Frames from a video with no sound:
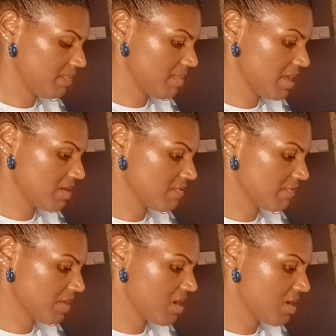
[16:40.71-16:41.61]
Eight of
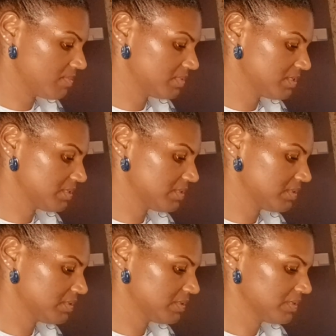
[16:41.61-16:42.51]
Cups.
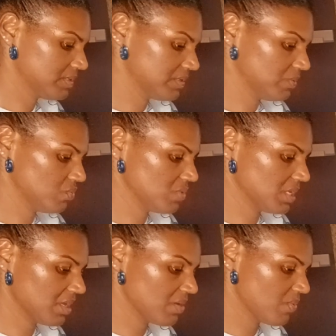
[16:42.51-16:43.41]

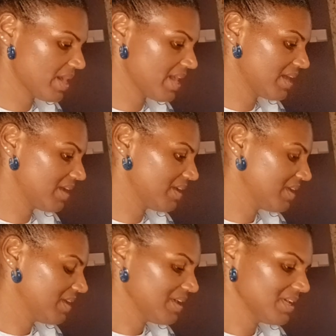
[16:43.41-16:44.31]
Walking away.
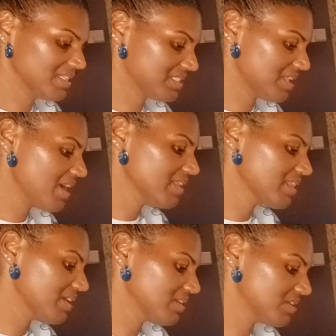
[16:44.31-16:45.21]
It's like
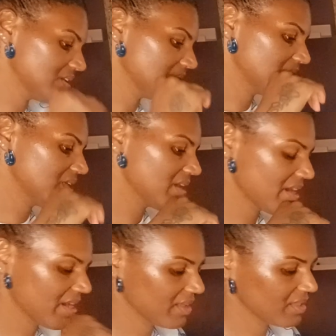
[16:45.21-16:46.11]
they,
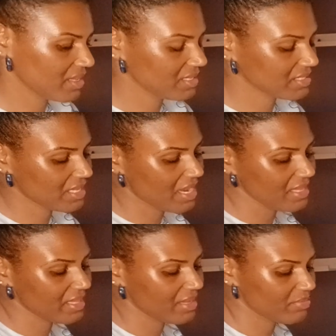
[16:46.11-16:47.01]
yeah, it's
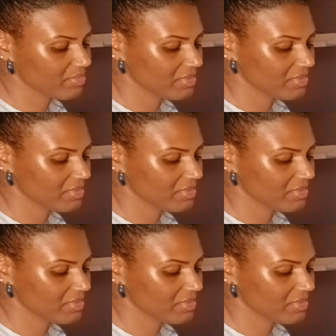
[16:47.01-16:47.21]
like they're